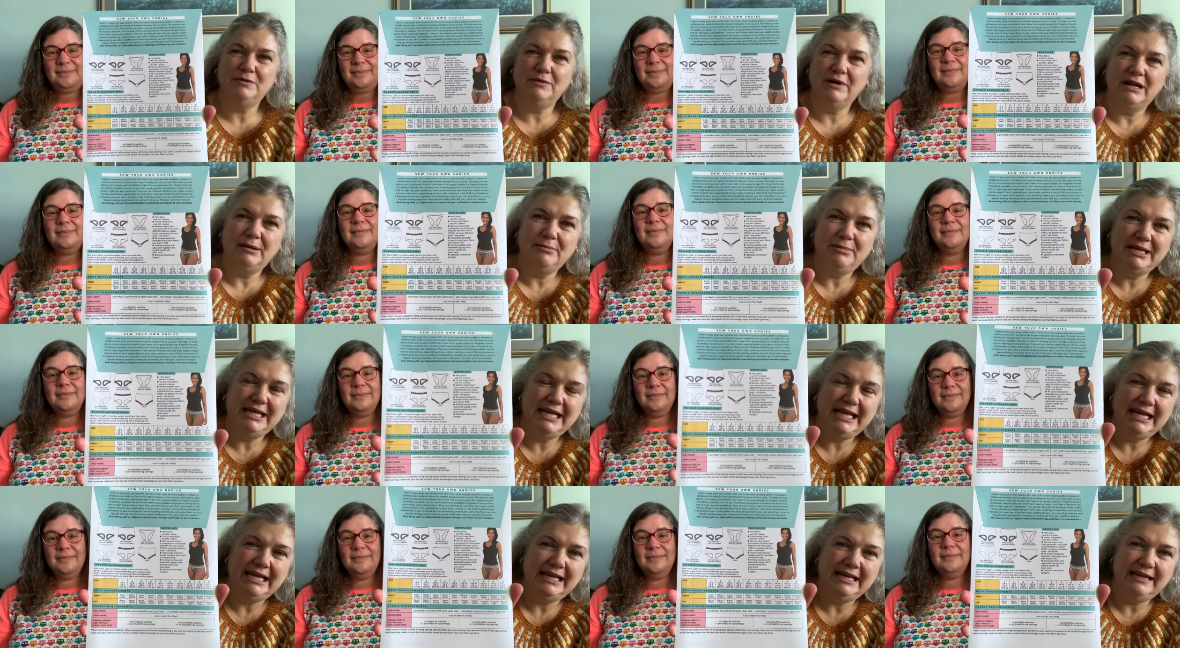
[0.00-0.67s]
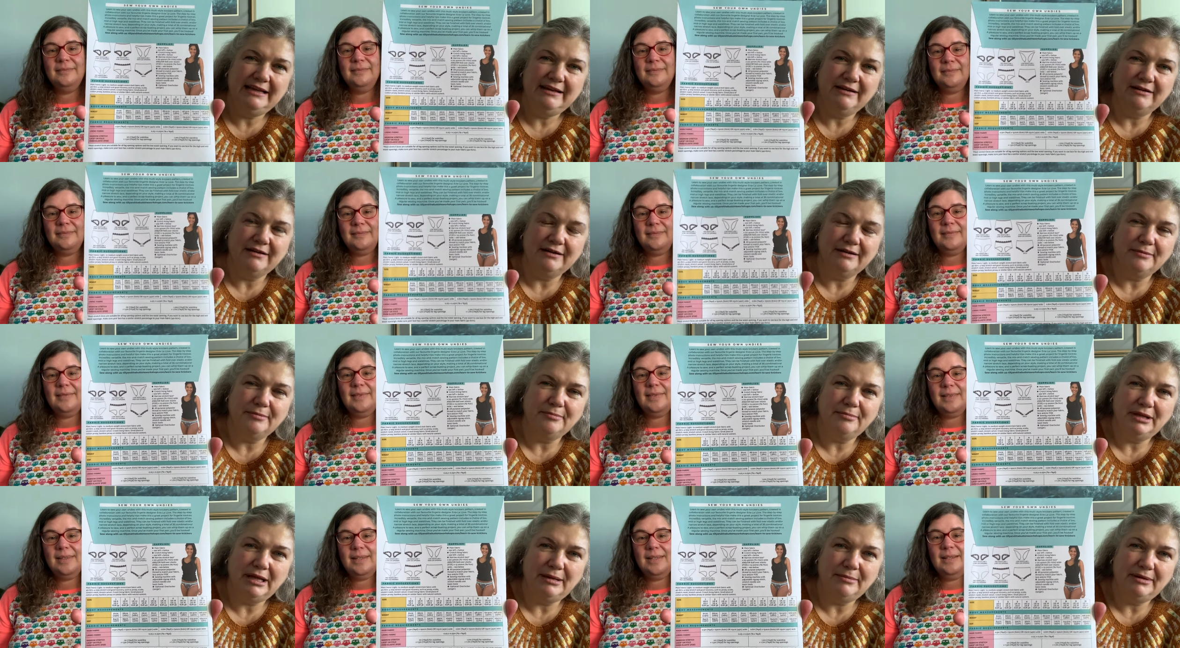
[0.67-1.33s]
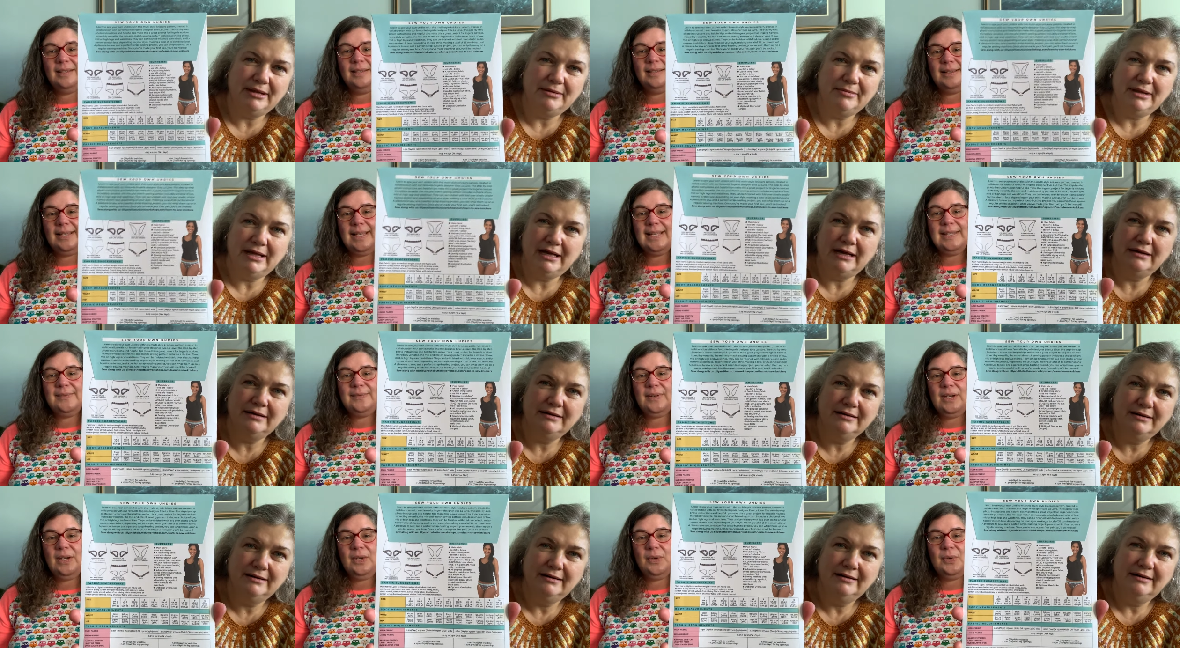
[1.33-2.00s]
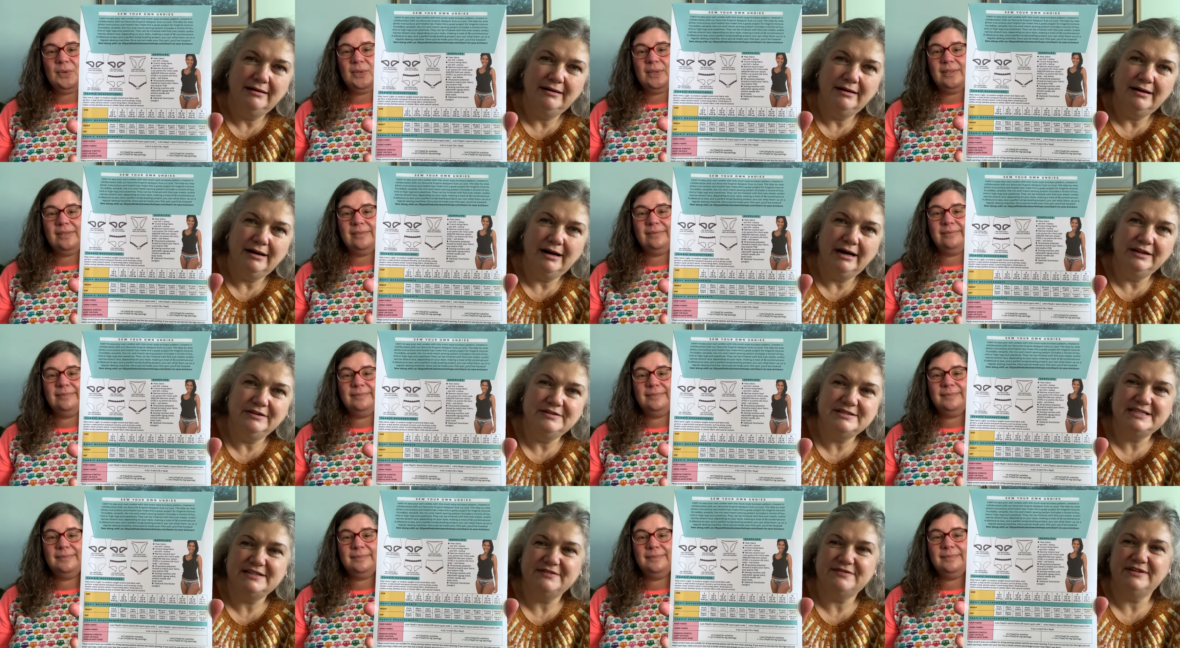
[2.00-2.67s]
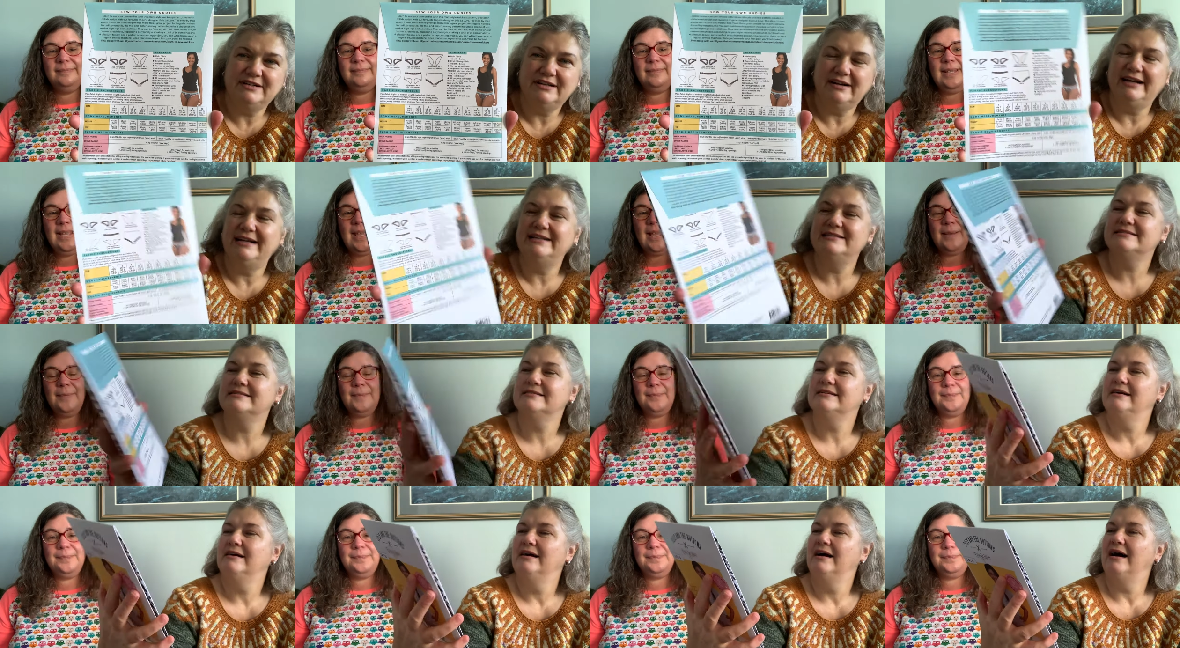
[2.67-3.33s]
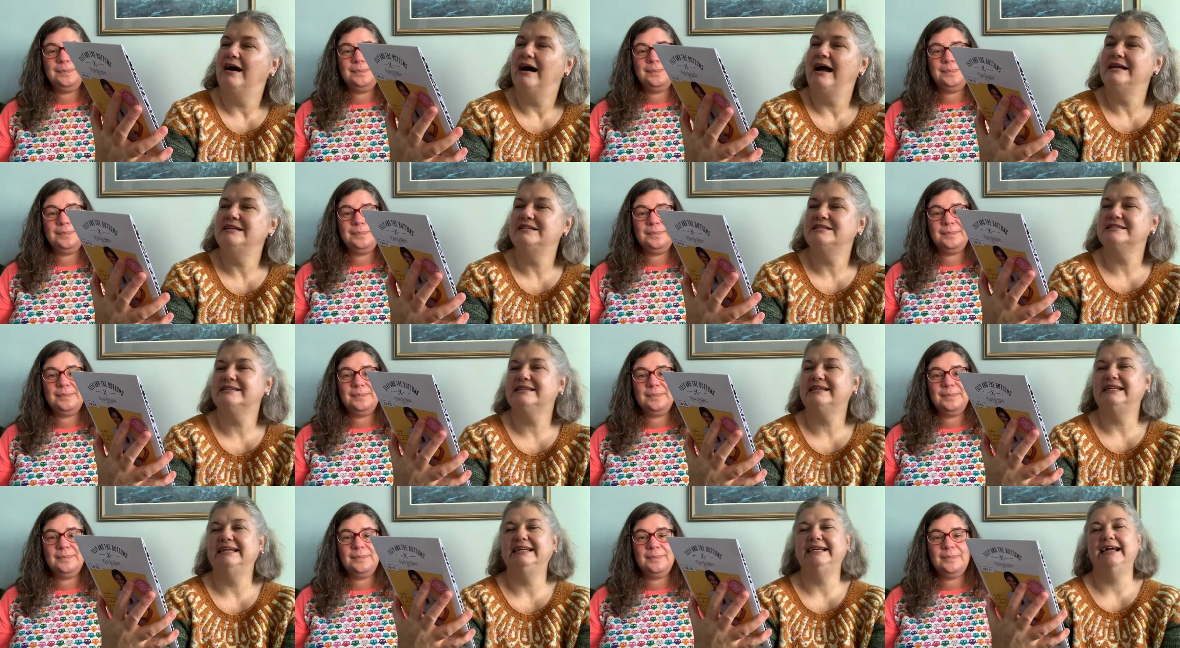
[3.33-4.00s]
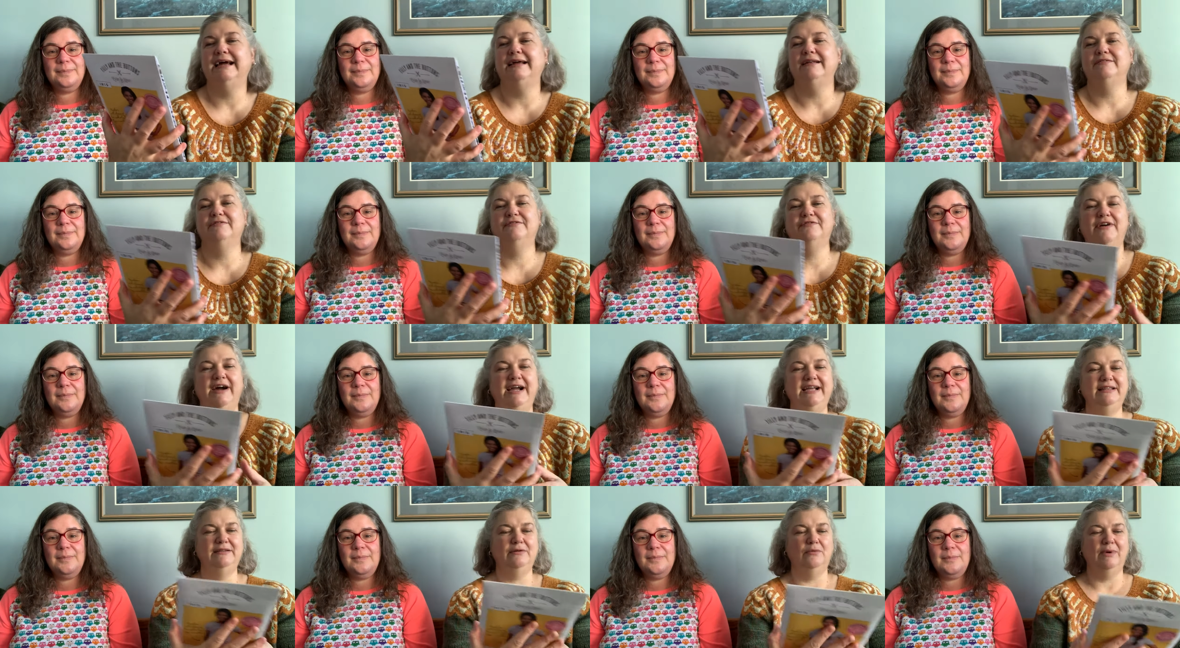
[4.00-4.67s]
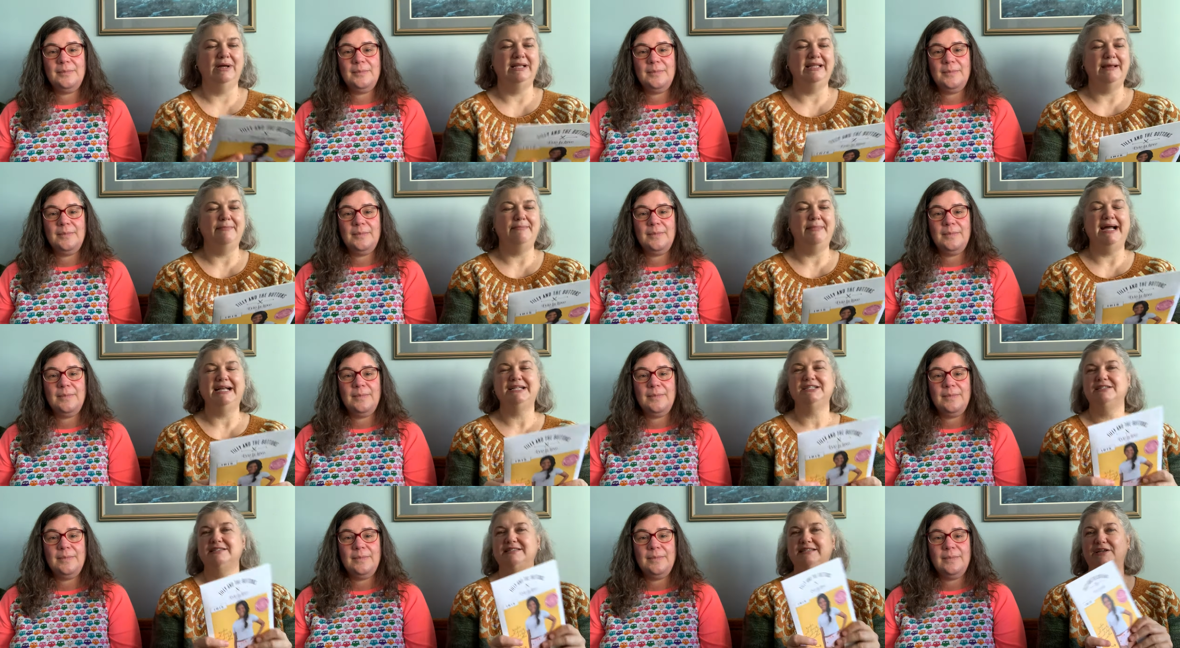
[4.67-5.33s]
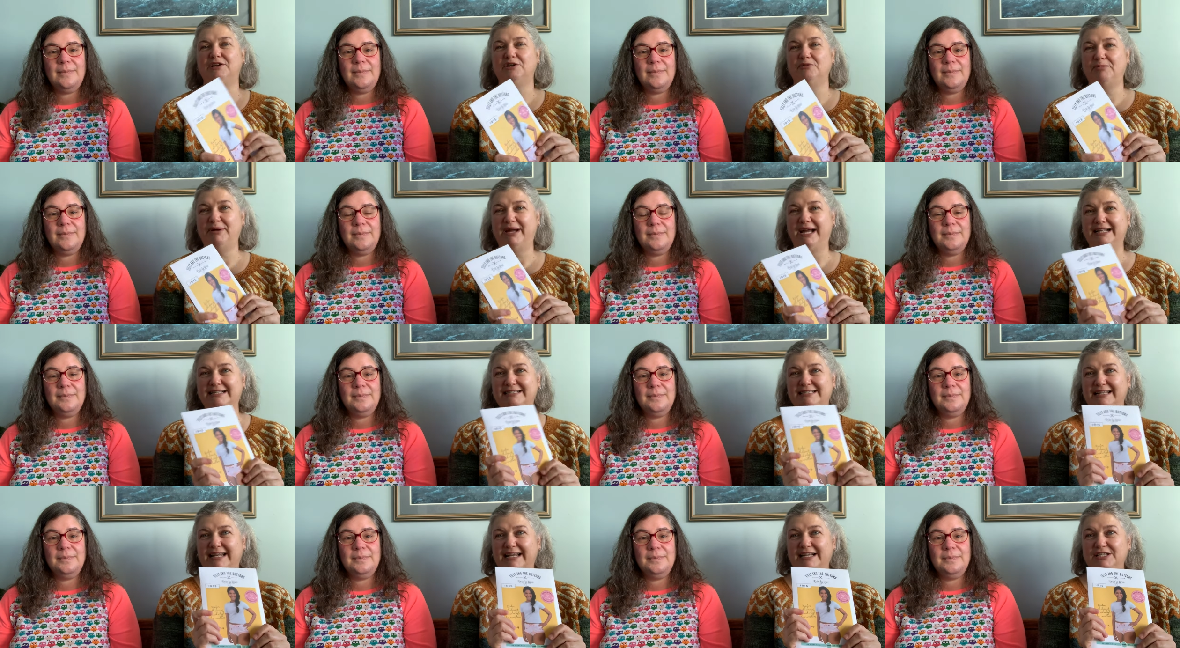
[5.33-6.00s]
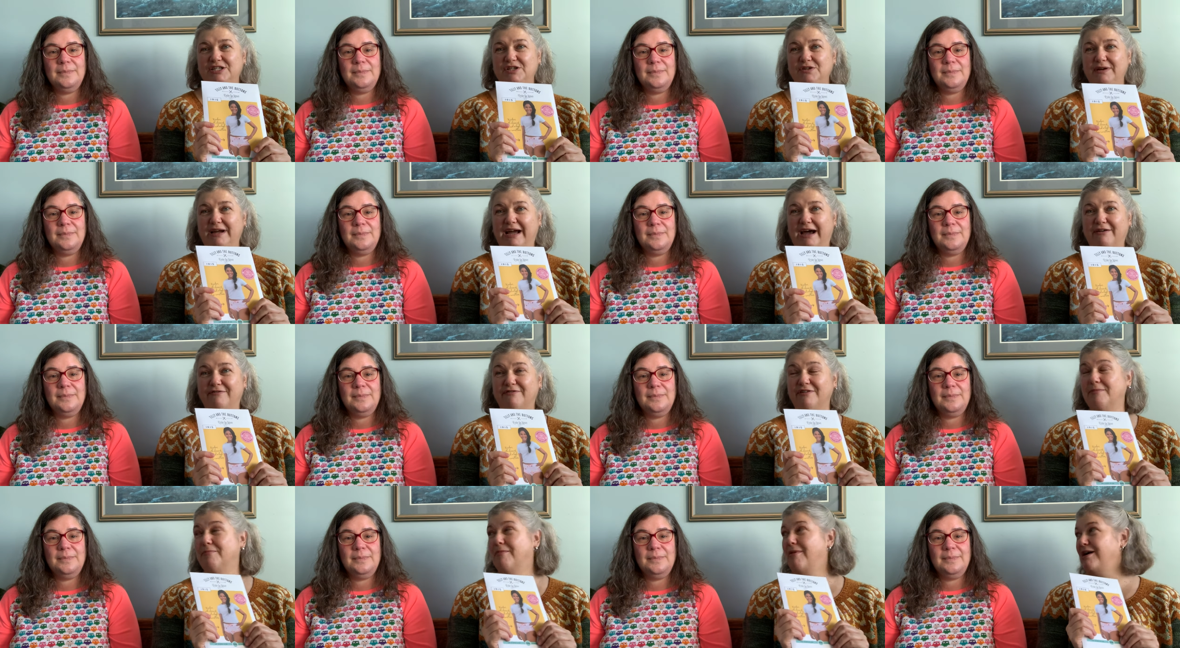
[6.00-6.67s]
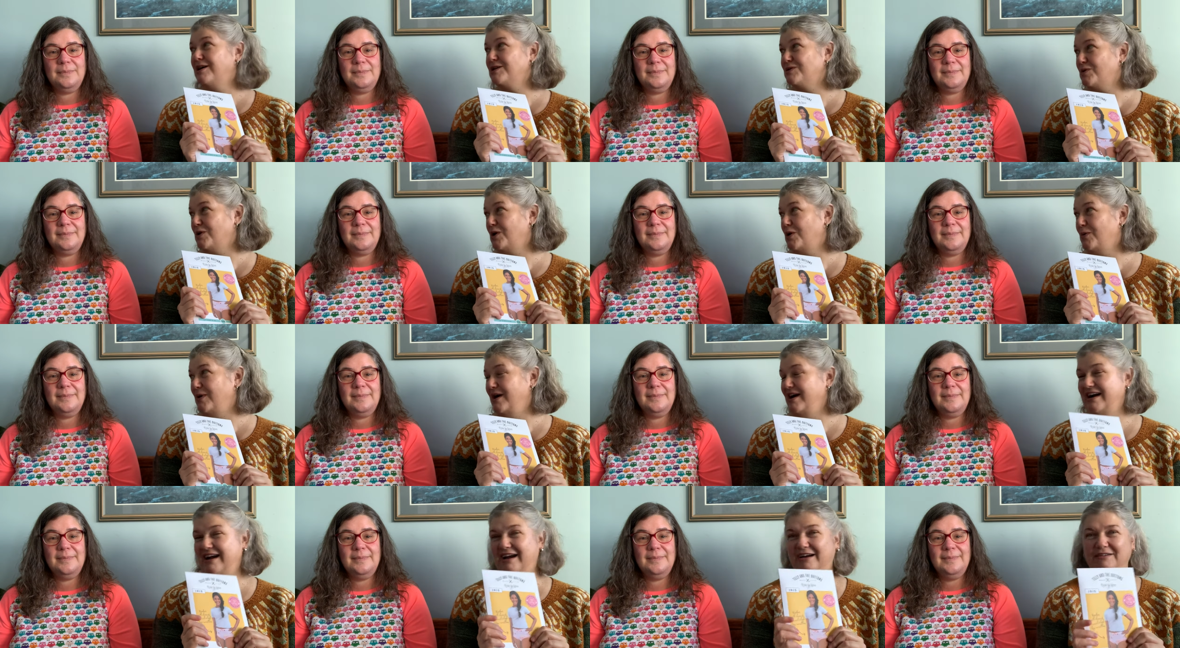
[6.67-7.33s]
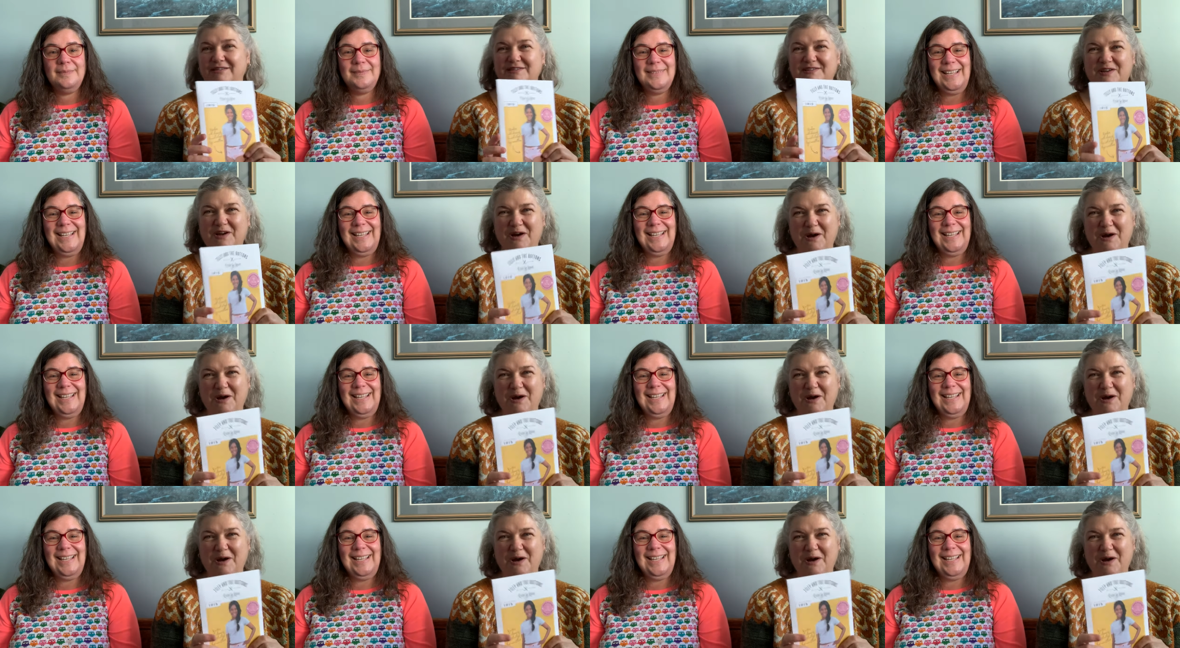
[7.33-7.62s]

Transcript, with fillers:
Speaker 1: want a bikini or blah, blah, blah. That's very cool. All those different kinds. Yeah. I'm just going to get find the one that matches the underpants that I do have from Mark's Work Wearhouse.